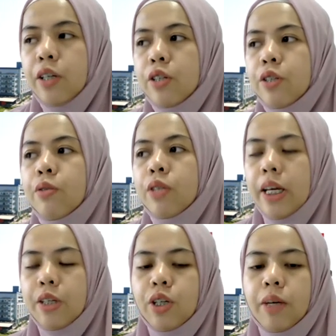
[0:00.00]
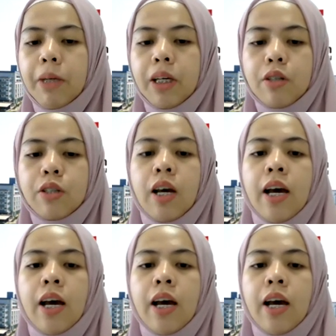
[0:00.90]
years usage, because